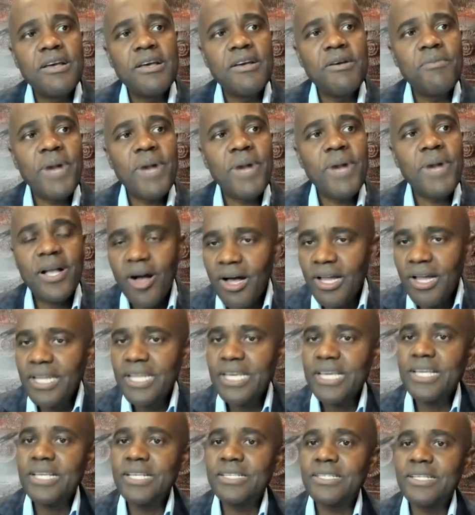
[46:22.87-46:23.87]
my
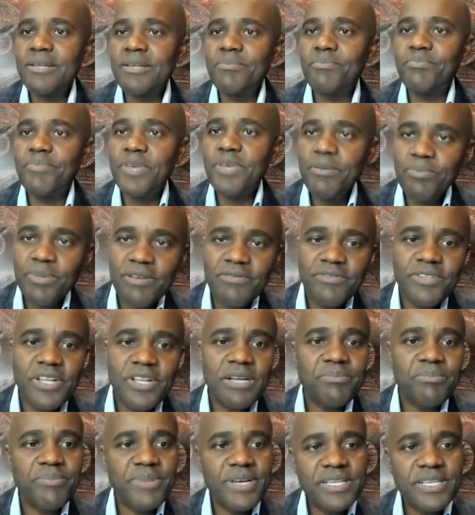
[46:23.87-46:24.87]
colleagues and people I've
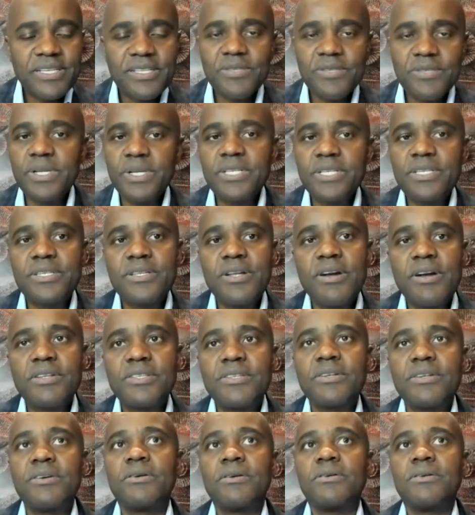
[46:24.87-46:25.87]
done business with start
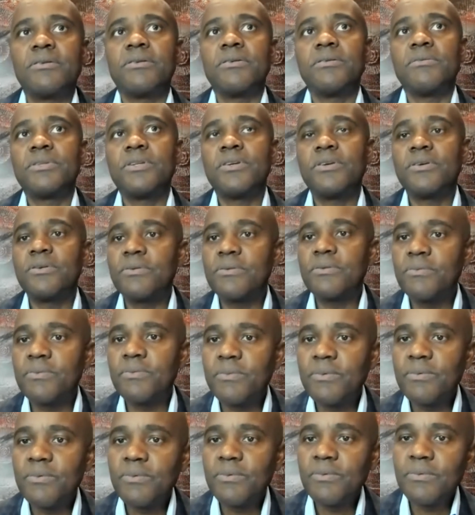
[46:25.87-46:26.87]
to go, "Oh no,
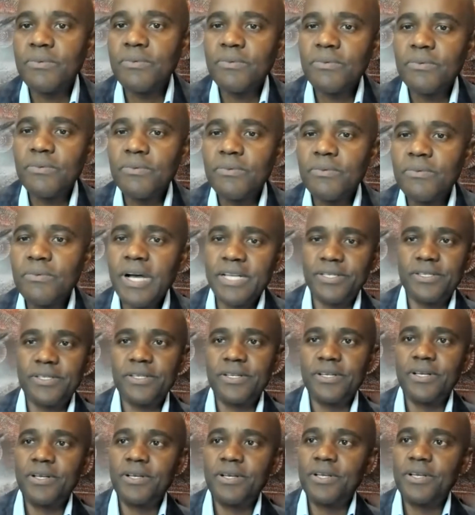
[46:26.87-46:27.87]

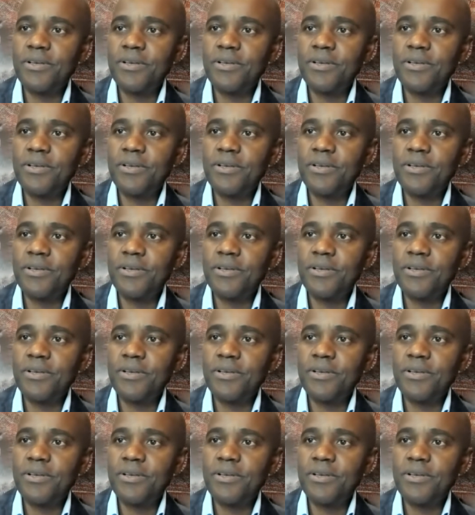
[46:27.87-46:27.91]
Wes."